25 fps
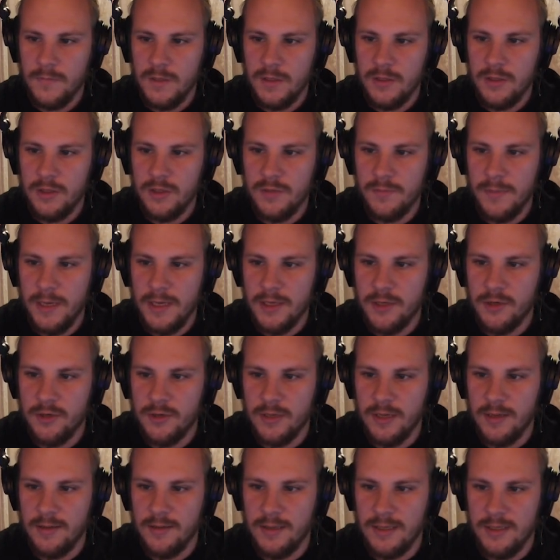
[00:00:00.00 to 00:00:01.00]
just make sure
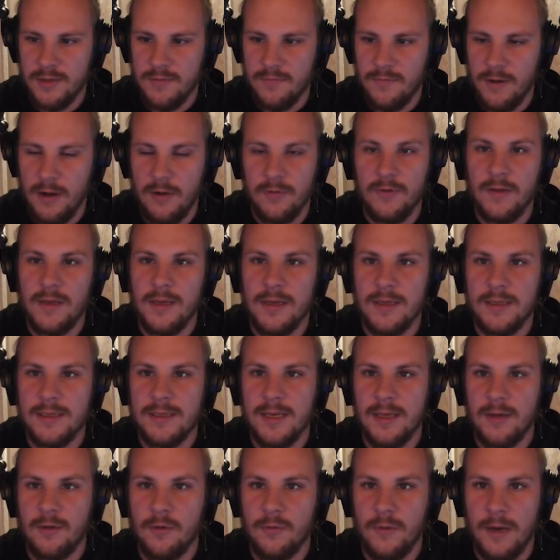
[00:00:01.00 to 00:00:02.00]
that this routing is
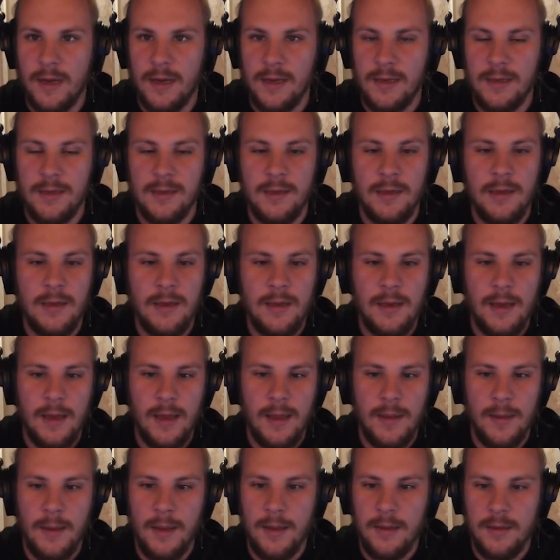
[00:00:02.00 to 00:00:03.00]
set correctly,
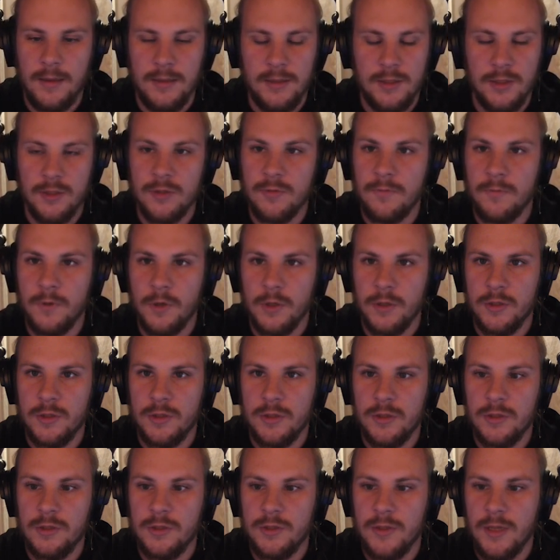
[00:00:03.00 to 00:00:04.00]
and then it just
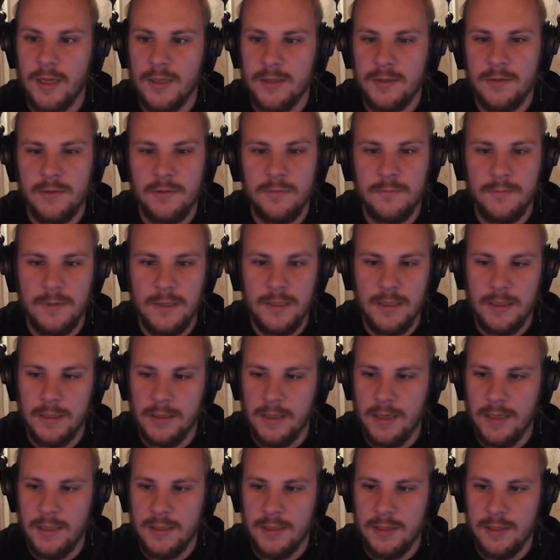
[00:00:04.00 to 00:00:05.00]
works. So that's really
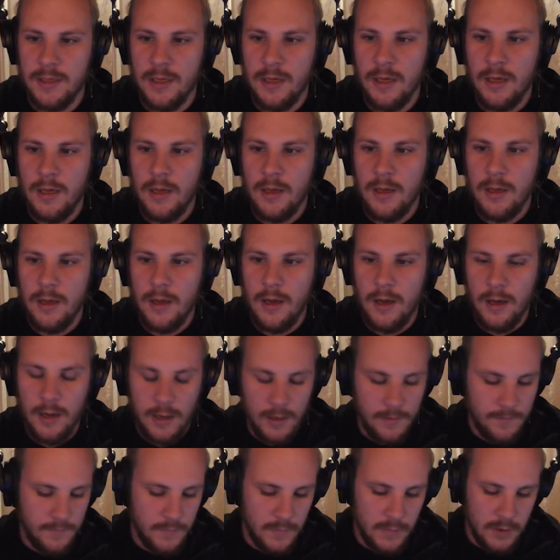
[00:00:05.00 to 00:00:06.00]
nice.
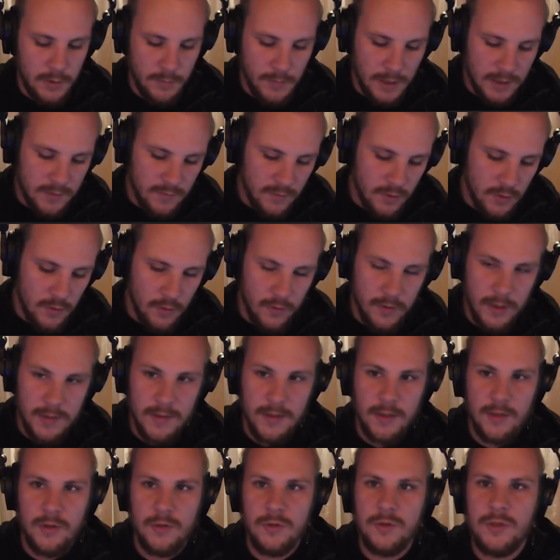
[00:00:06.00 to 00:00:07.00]
You might recall that
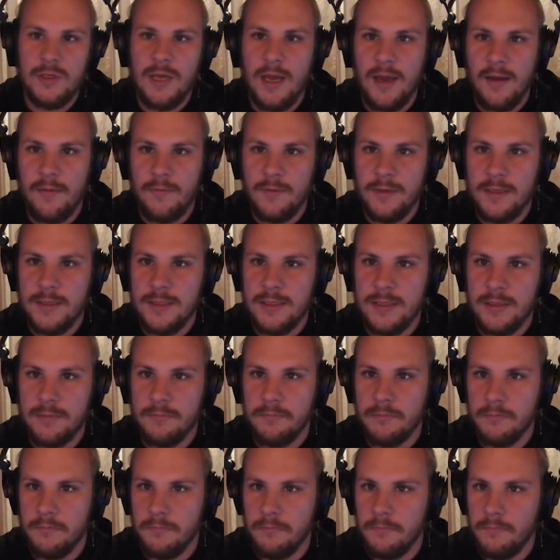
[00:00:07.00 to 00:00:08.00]
I used to have this
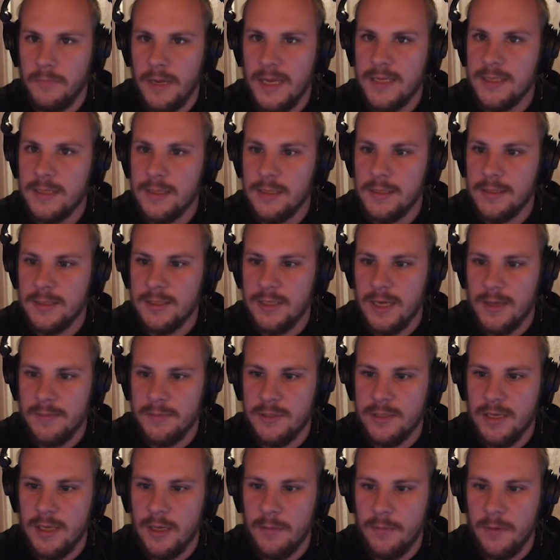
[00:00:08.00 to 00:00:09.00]
basically same
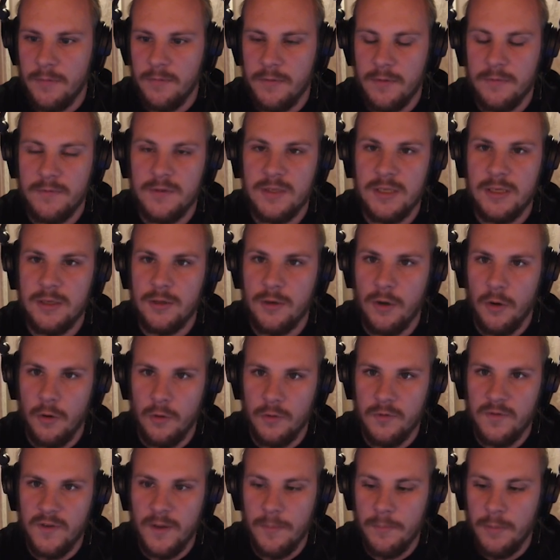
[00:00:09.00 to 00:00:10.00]
setup if you've seen the
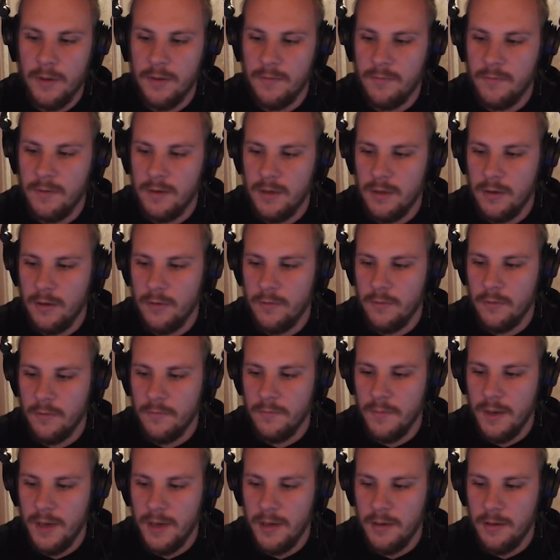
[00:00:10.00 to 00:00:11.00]
old template video
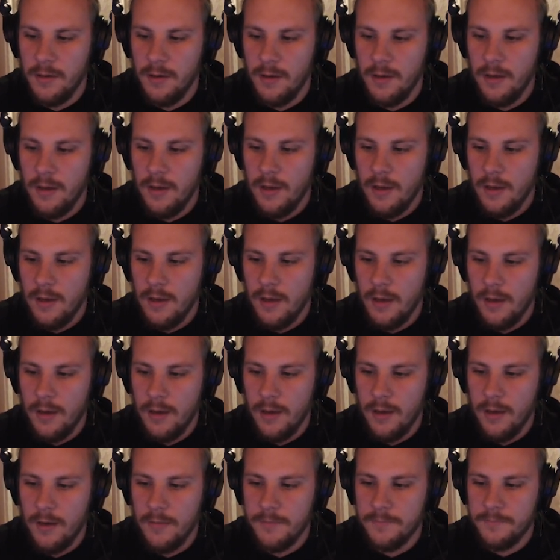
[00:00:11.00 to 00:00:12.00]
of mine.
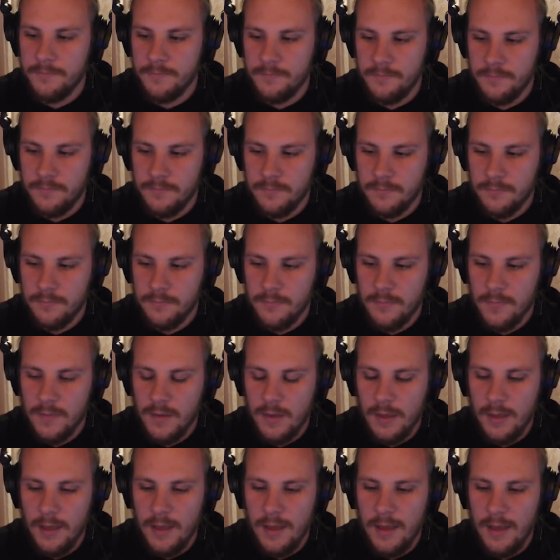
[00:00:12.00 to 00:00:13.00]

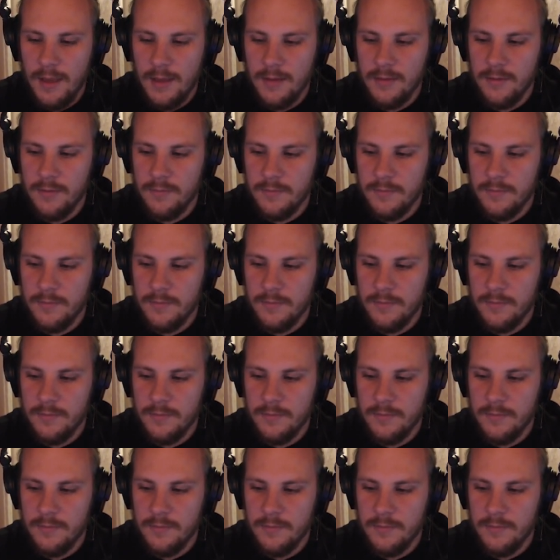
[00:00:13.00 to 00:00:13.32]
And